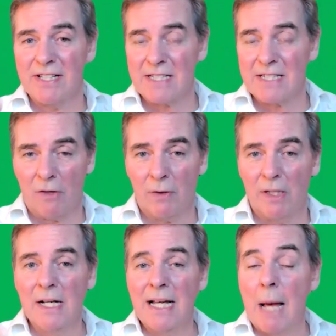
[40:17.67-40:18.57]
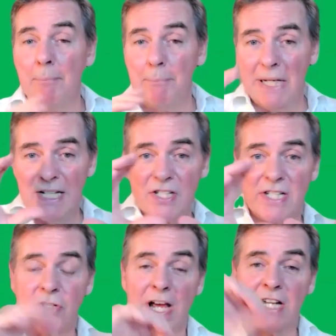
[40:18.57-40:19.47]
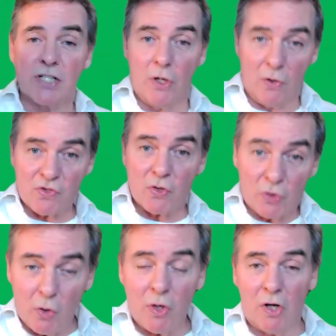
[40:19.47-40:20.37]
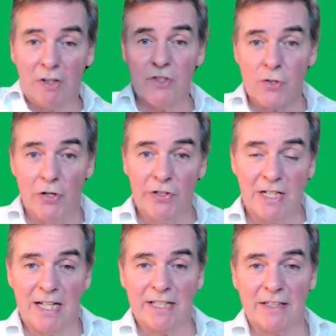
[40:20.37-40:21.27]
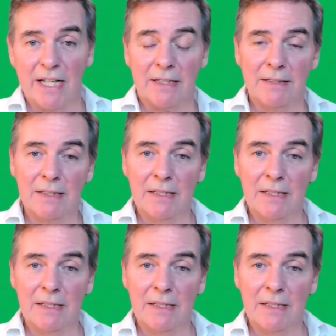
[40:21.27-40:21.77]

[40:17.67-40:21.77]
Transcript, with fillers: that's our ability to actually also go on a journey like that.